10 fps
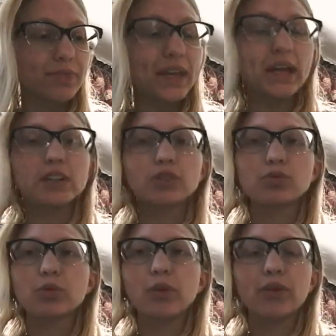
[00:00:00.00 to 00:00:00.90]
Yeah,
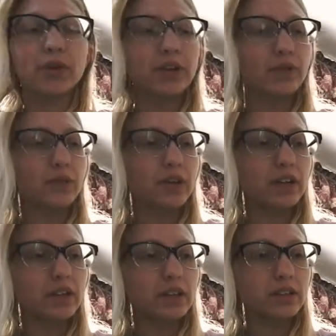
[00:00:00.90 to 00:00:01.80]
it's Rule
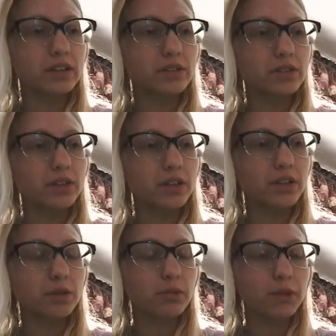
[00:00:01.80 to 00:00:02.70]
33, I think, that they're
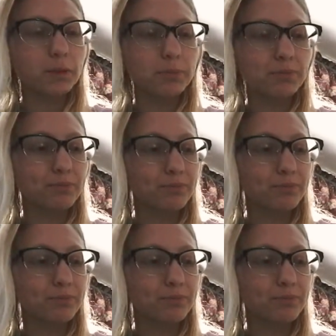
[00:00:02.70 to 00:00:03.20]
talking about.